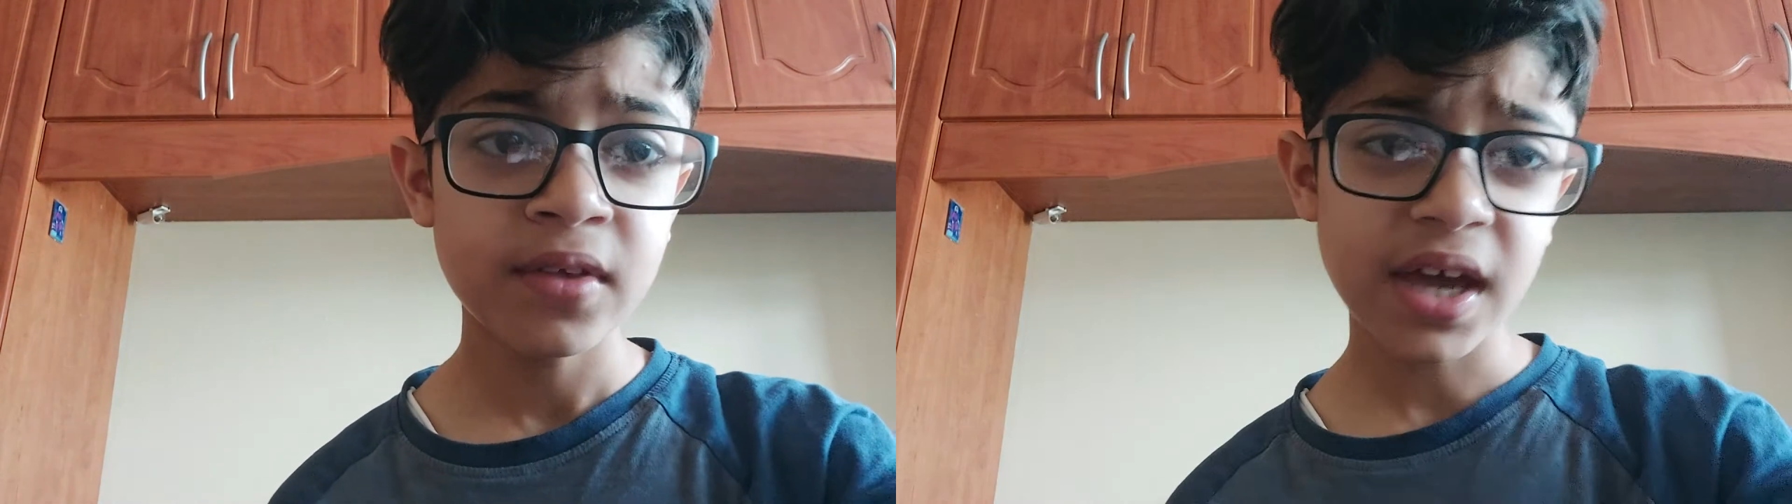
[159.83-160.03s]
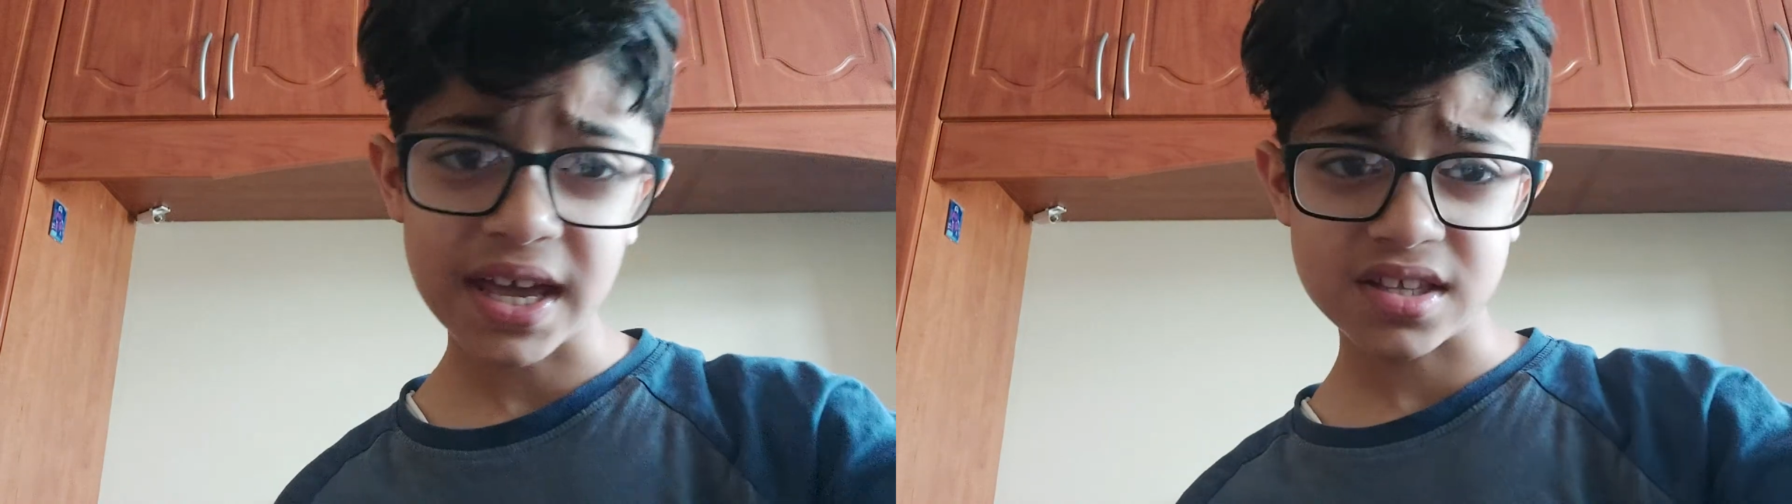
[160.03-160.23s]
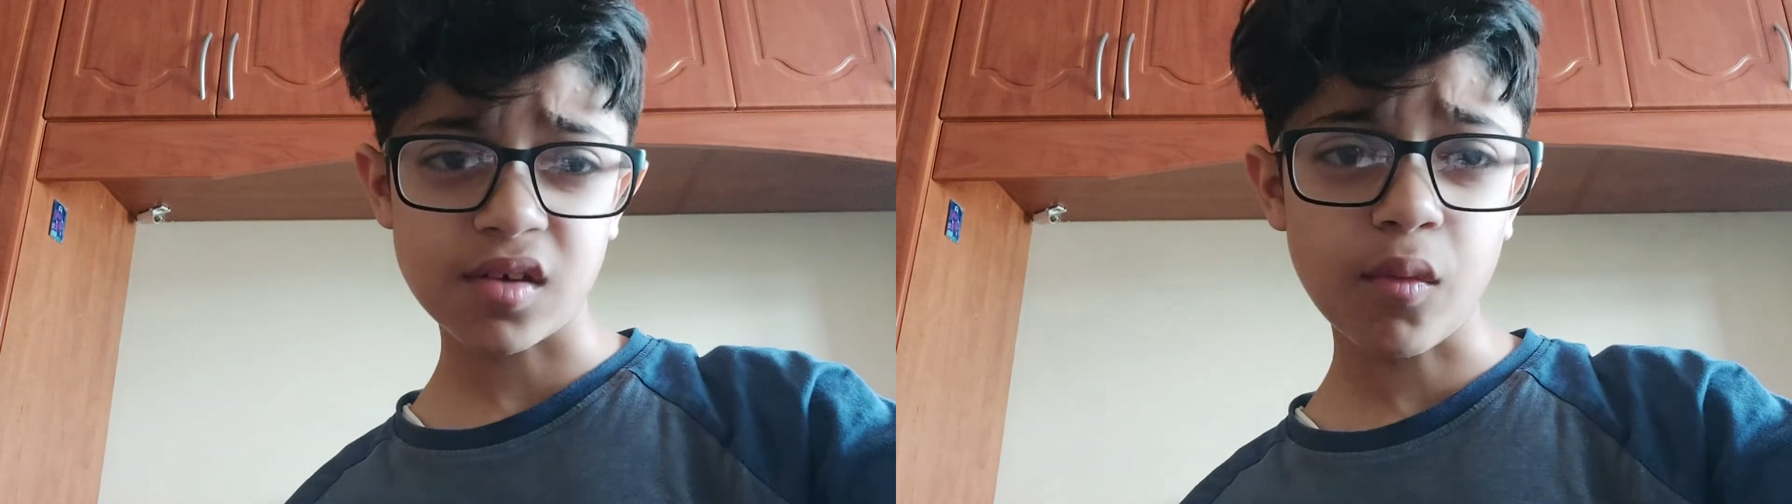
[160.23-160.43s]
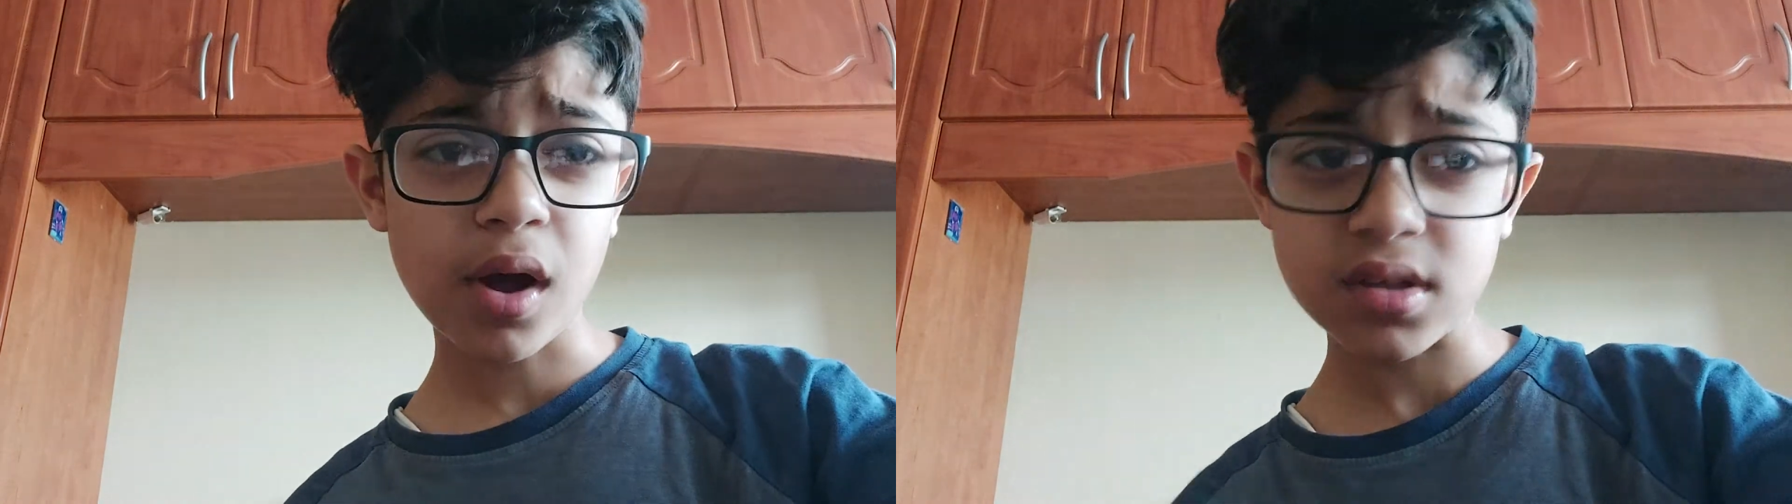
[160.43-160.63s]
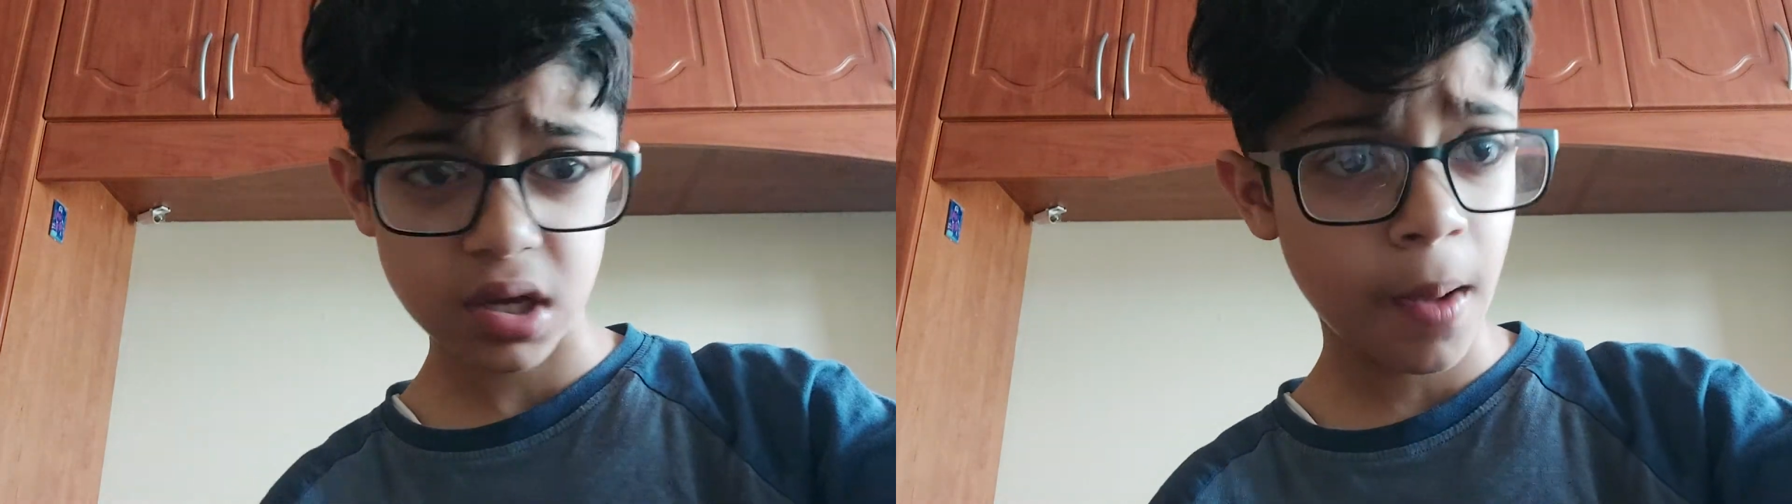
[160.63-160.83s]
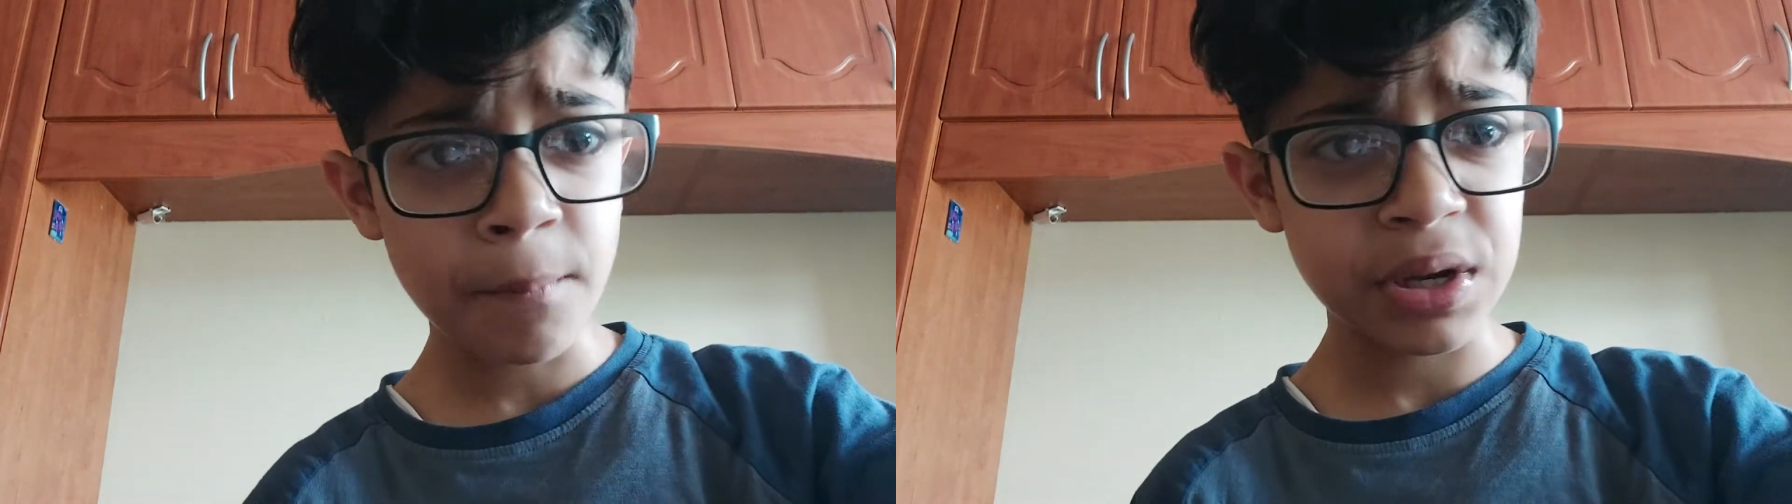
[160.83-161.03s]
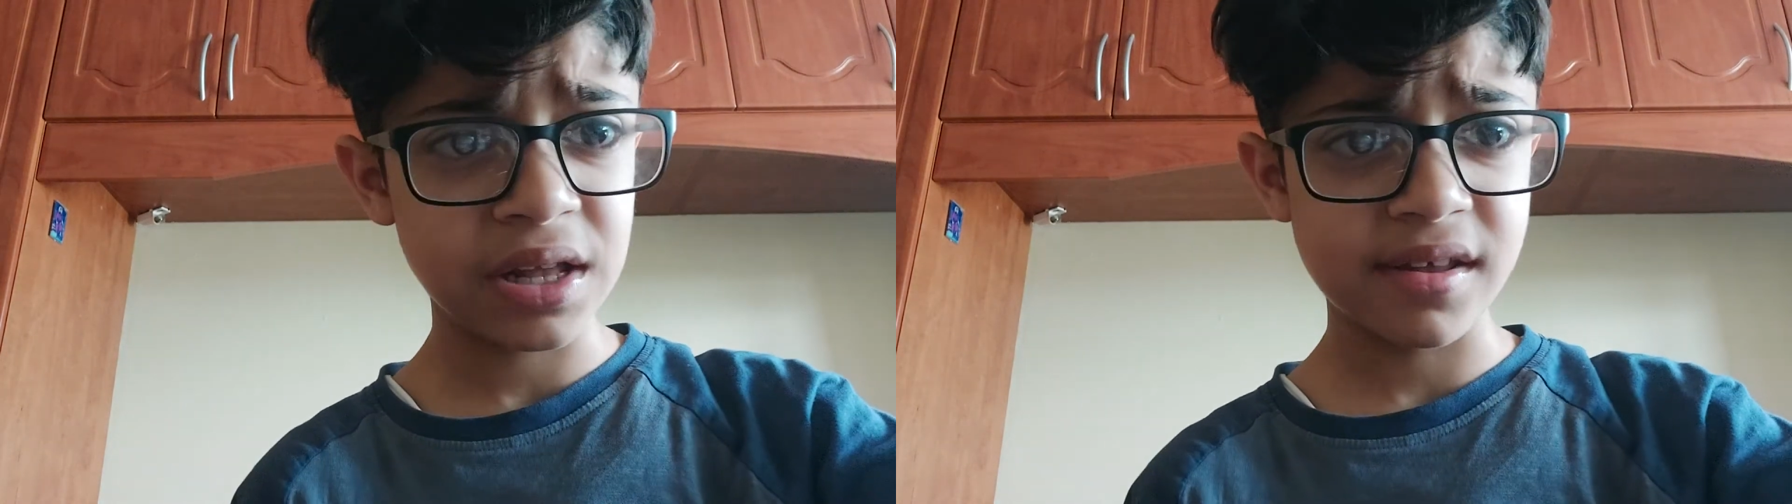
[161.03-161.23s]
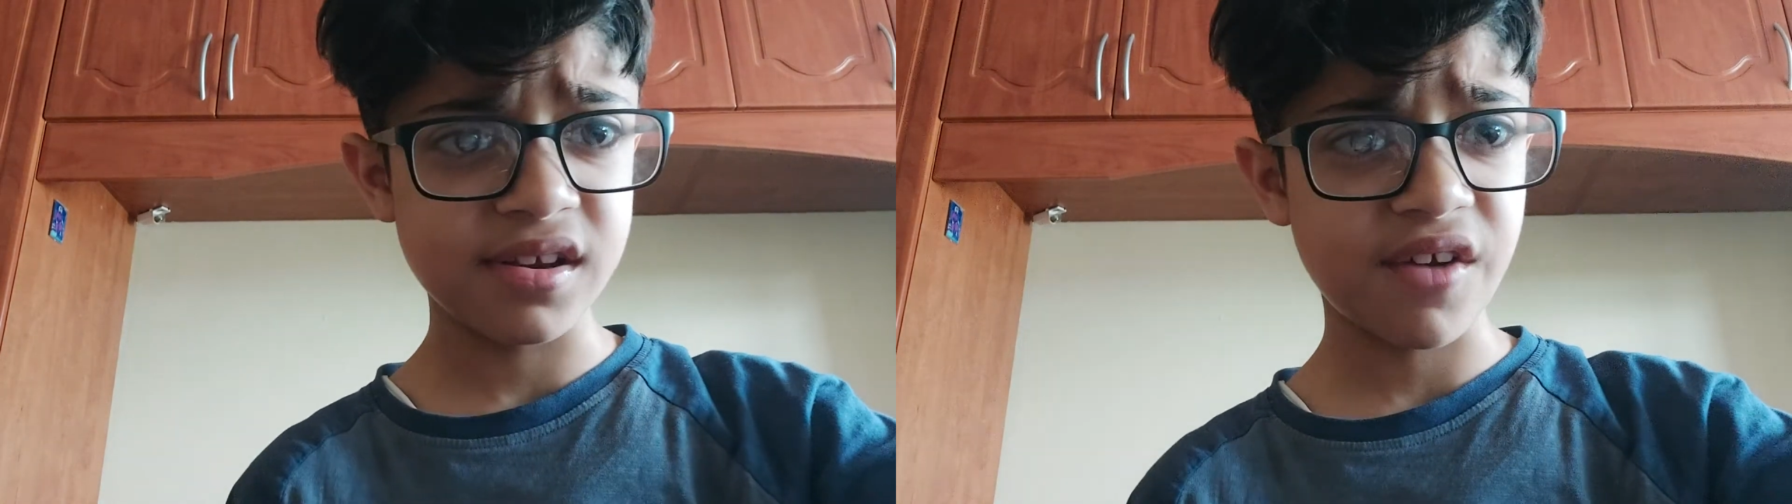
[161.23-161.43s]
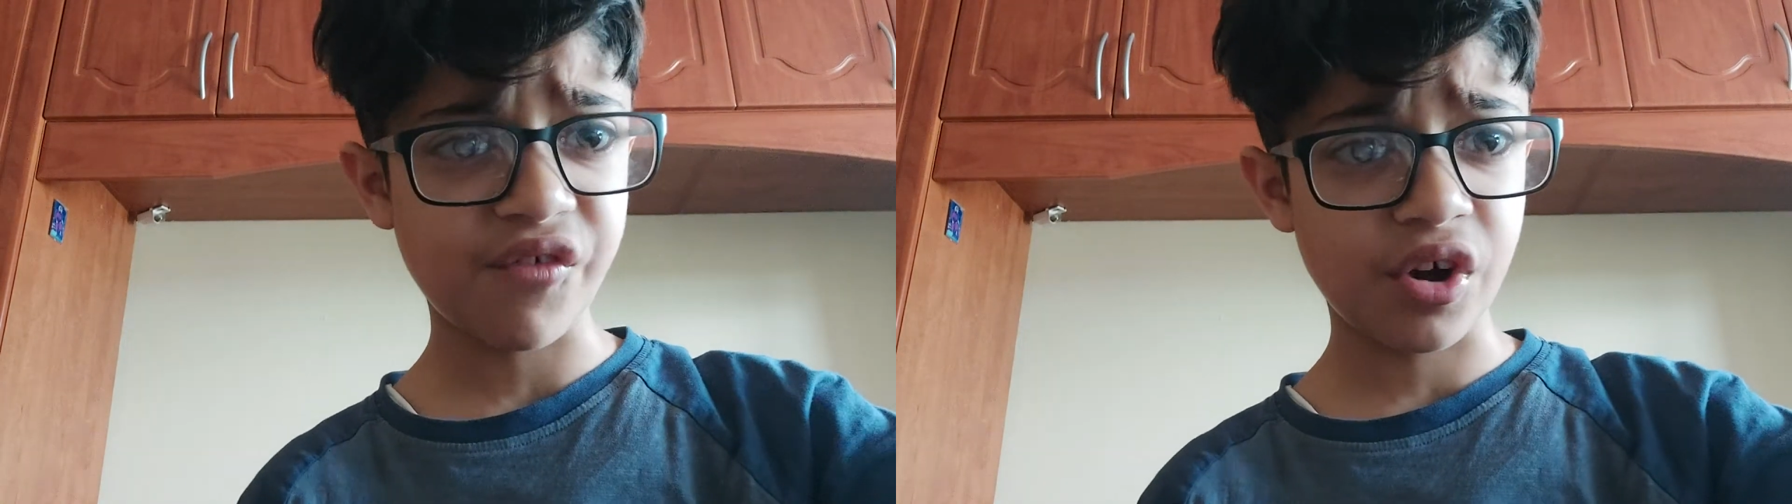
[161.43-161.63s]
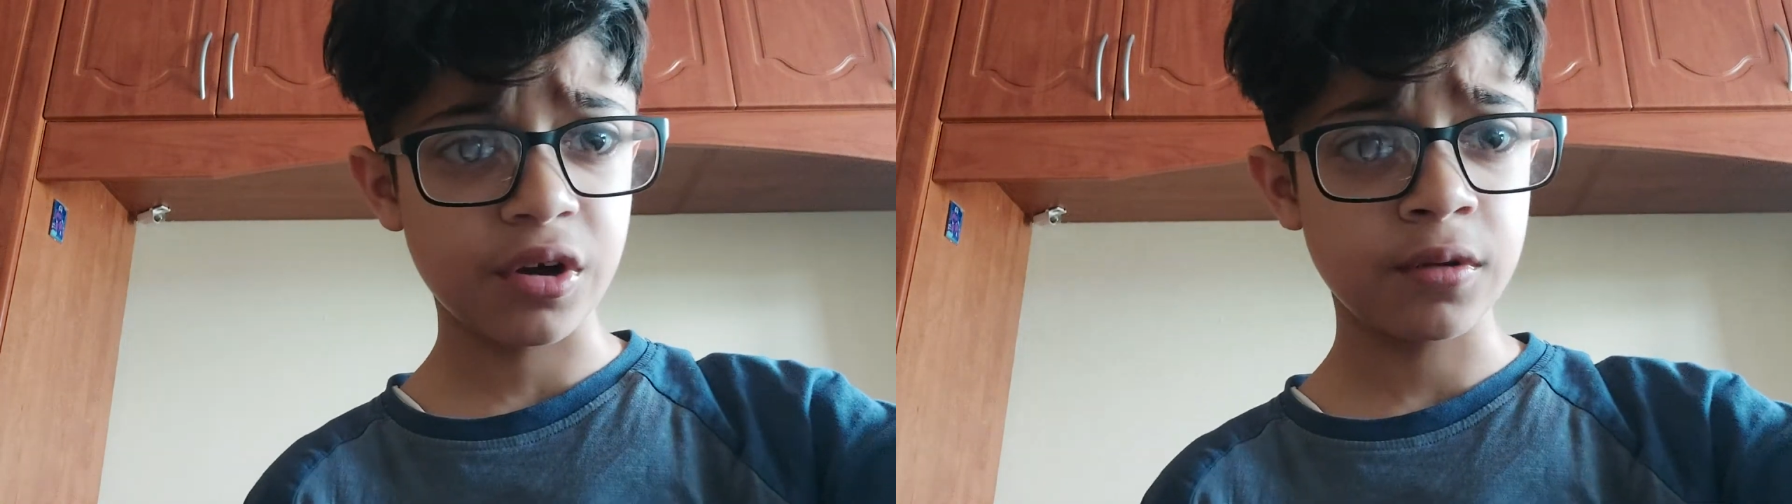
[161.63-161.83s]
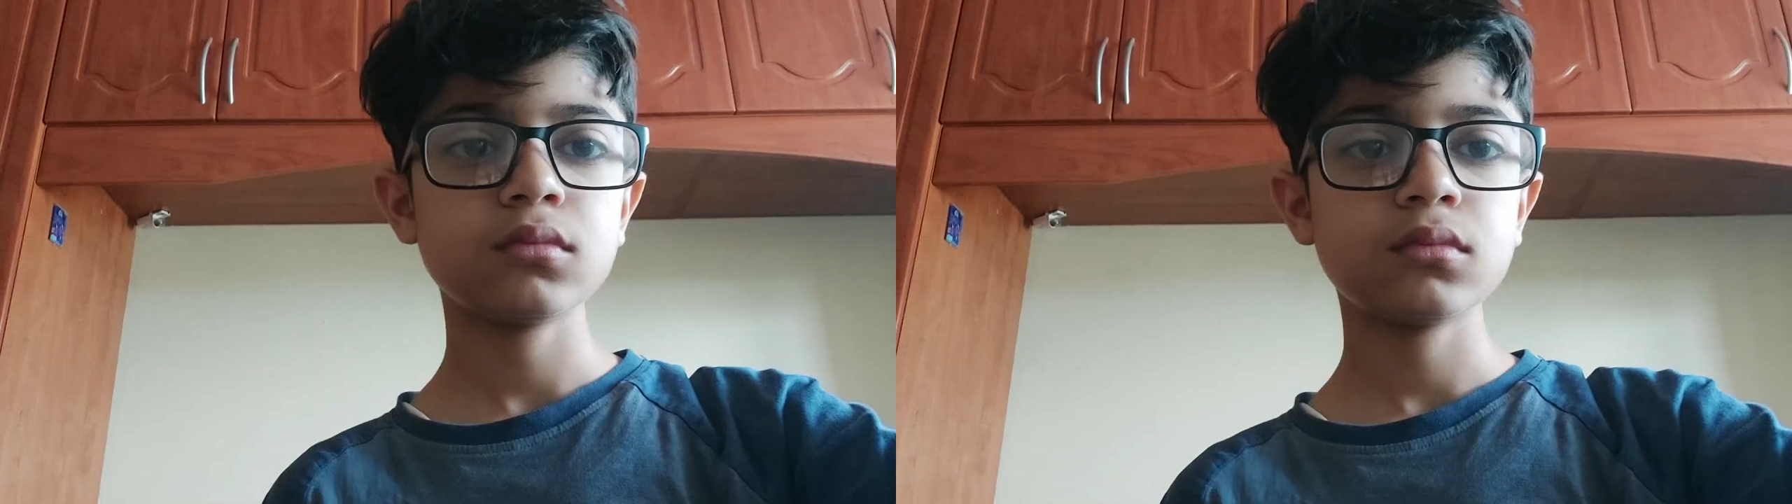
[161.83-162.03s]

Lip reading: as the words are completely different.